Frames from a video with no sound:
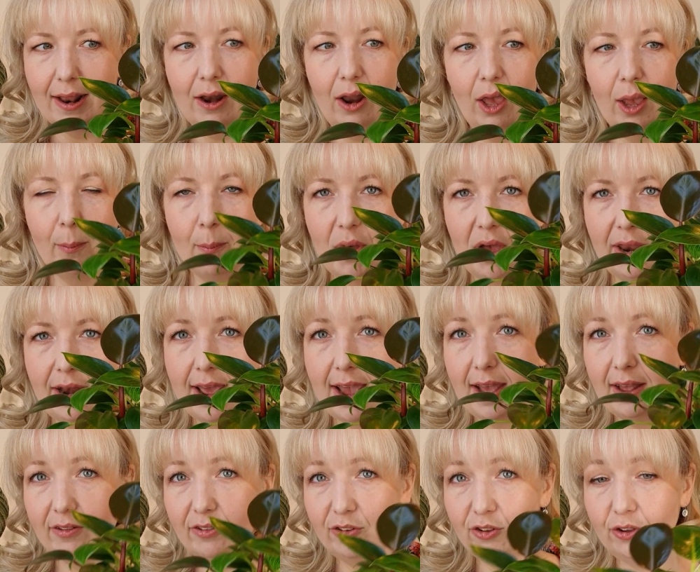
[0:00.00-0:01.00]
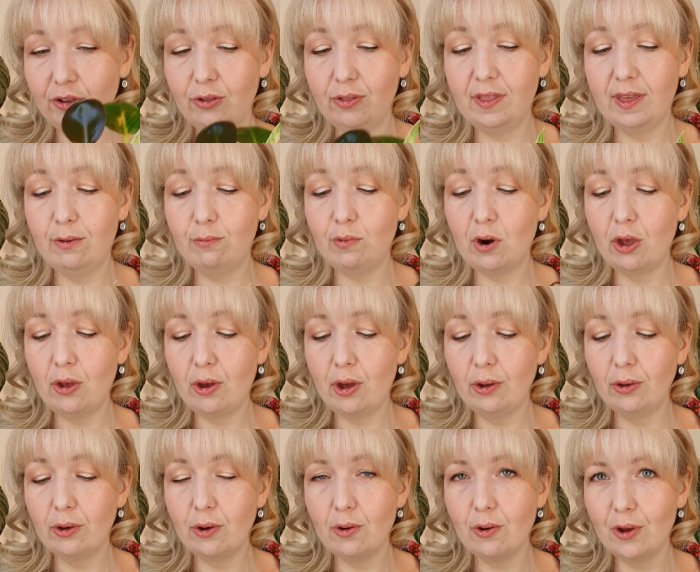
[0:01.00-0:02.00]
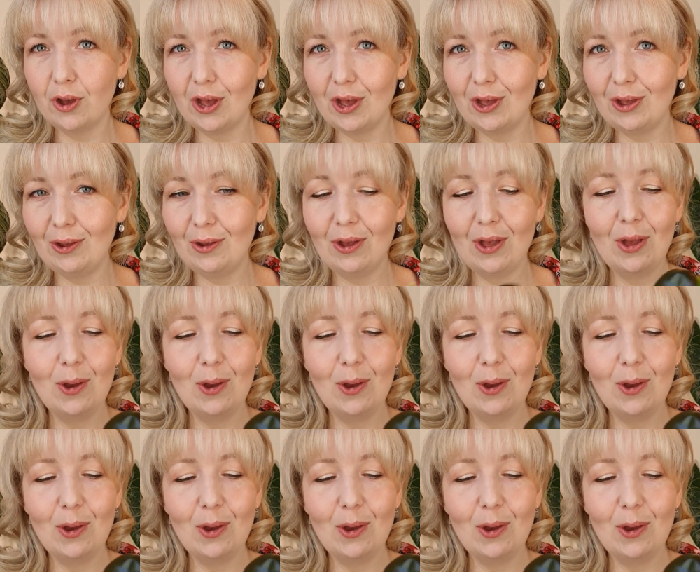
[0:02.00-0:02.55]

like mine has to the Rojo Congo,